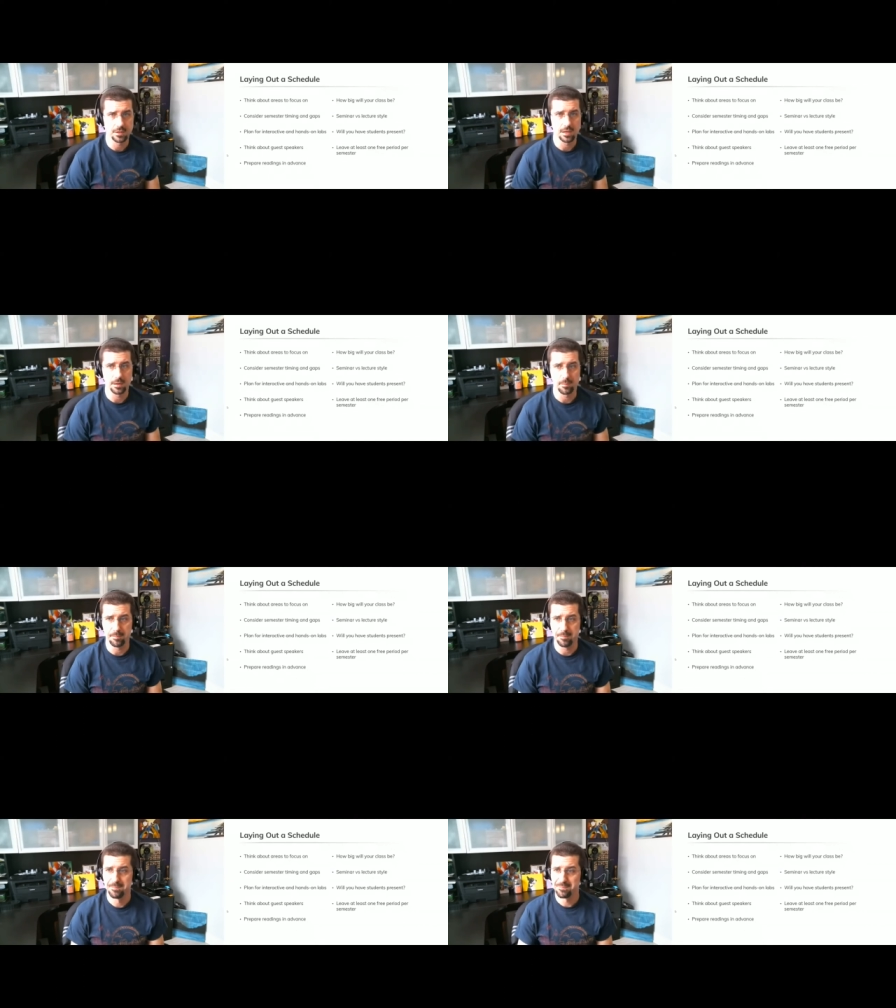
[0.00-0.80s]

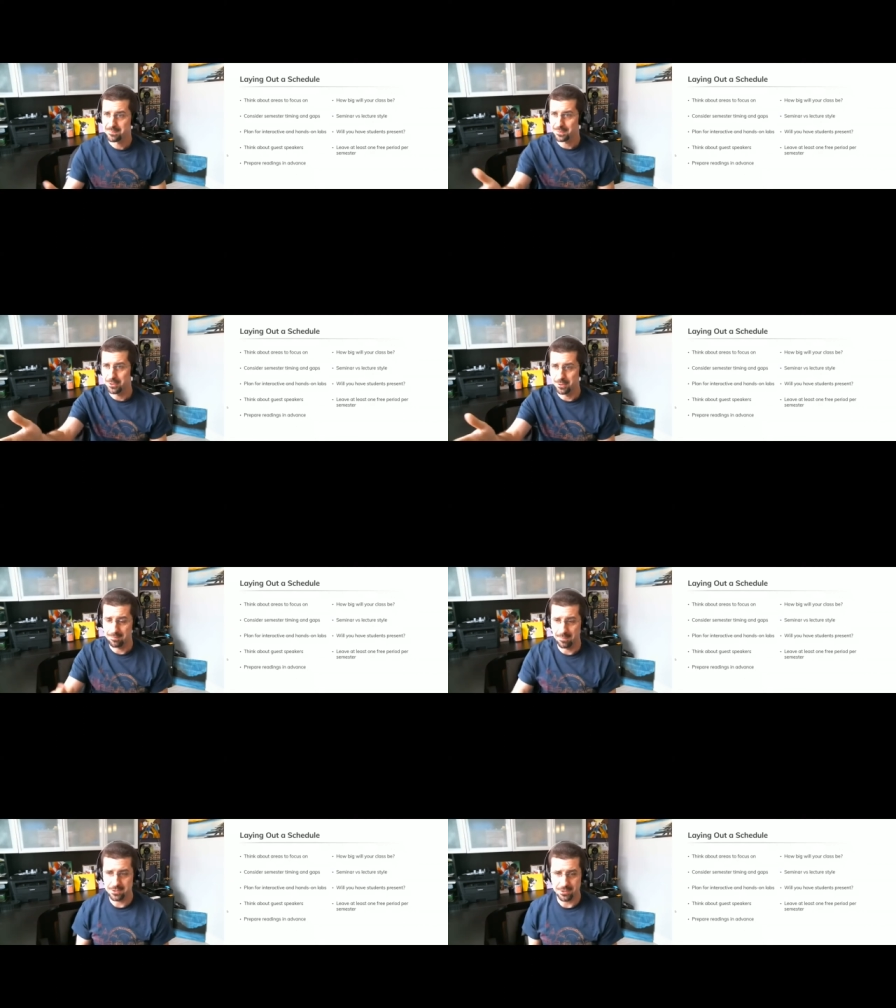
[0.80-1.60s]
Um, you know, I
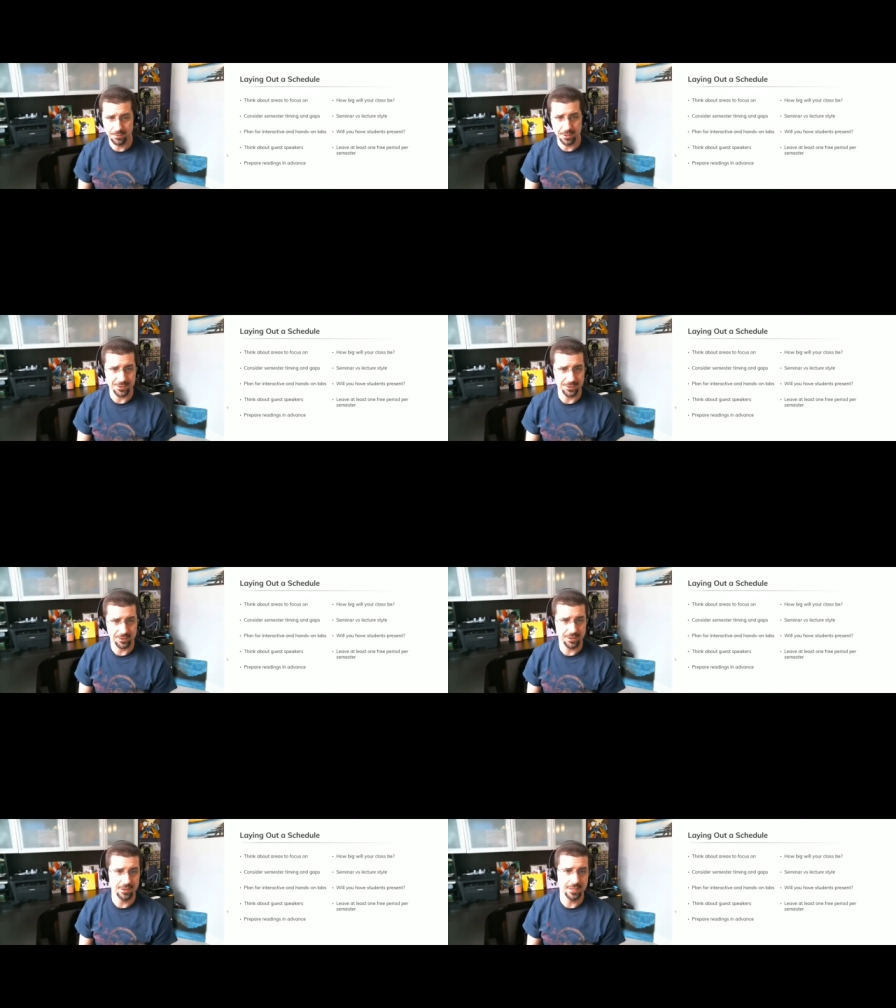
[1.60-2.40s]
mentioned Rich
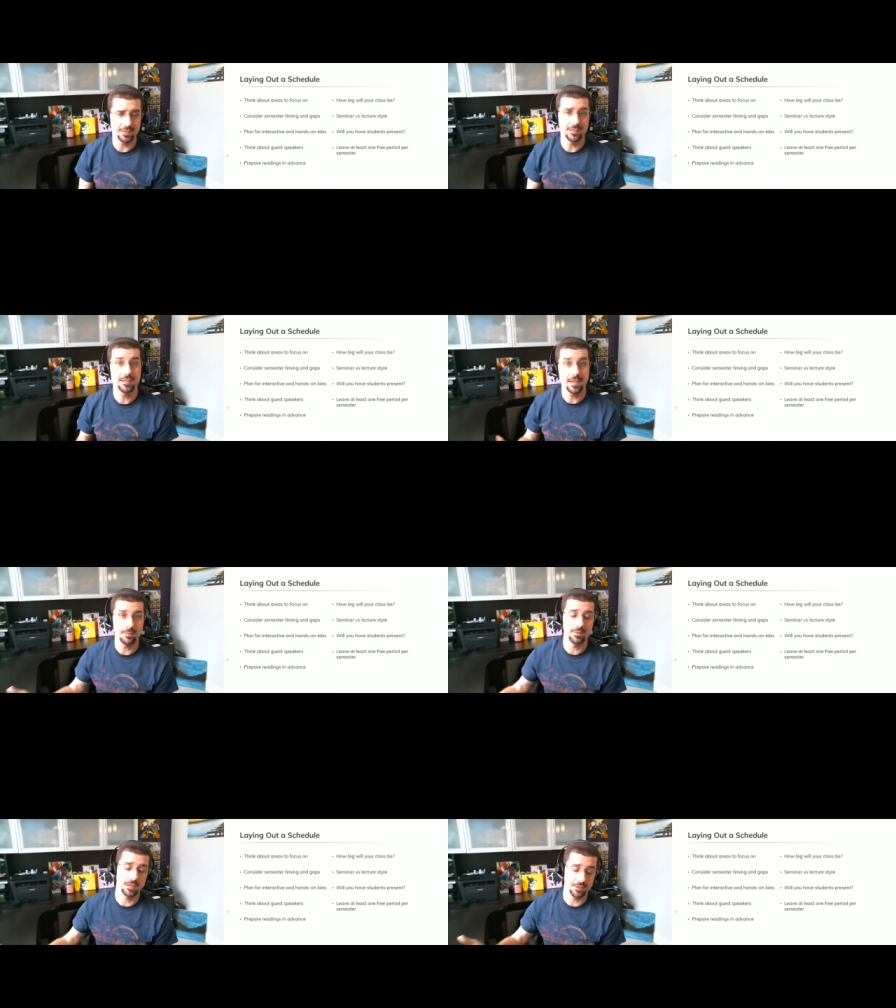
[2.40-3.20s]
earlier. He he
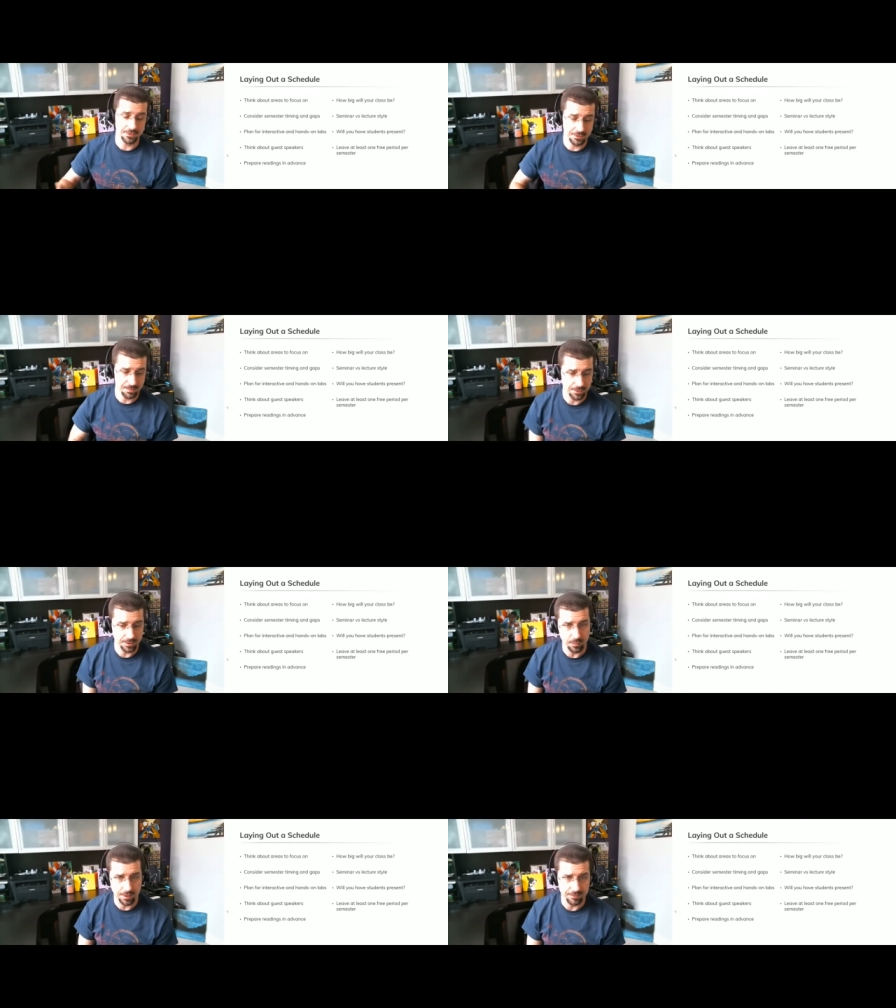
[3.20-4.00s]
came and actually spoke
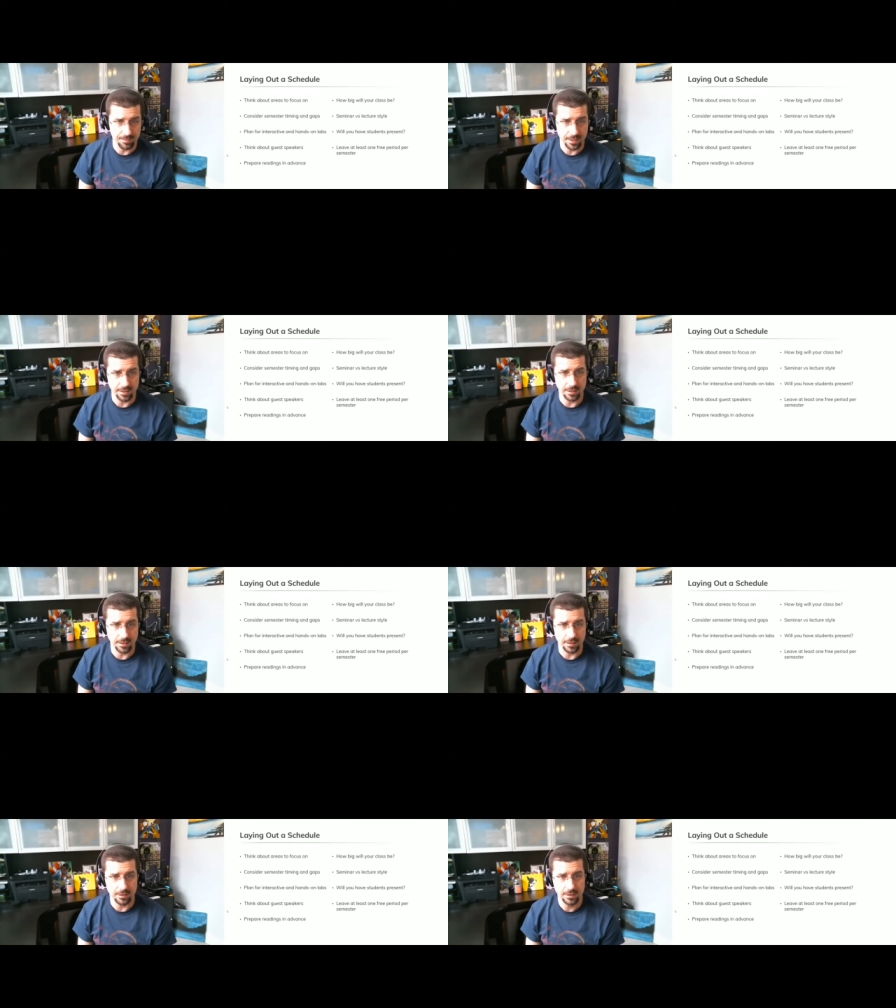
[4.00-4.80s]
at one of my
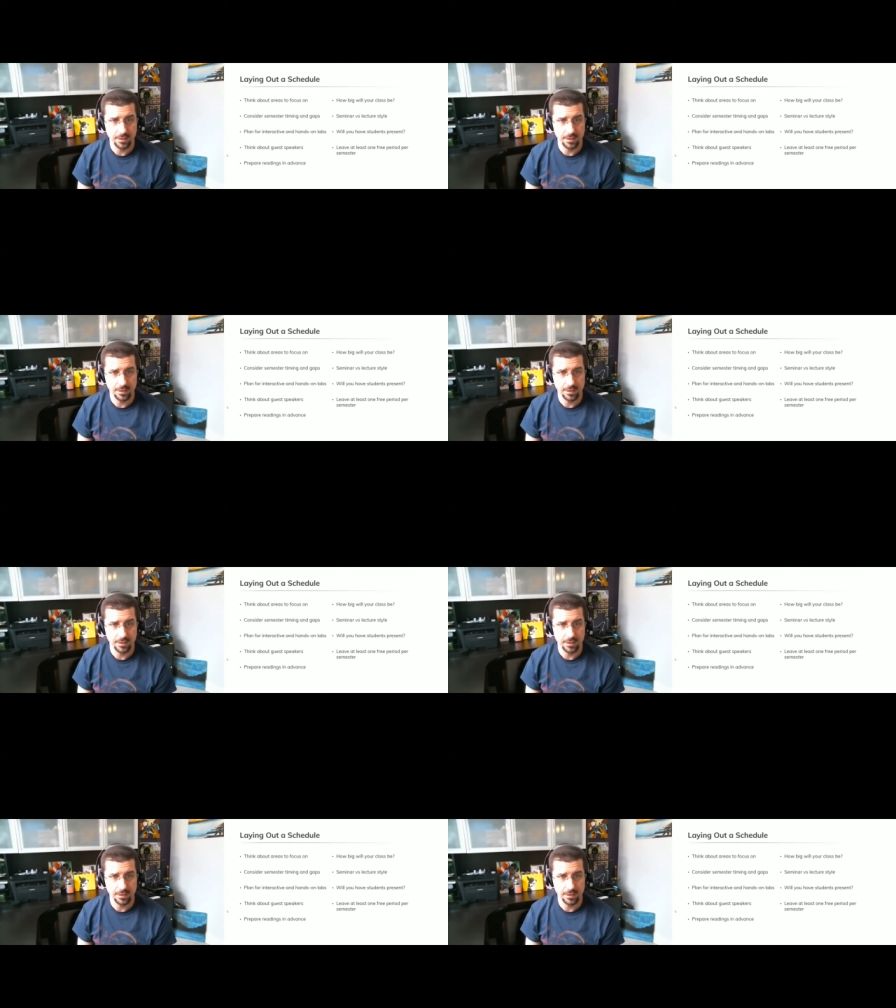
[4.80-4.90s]
uh,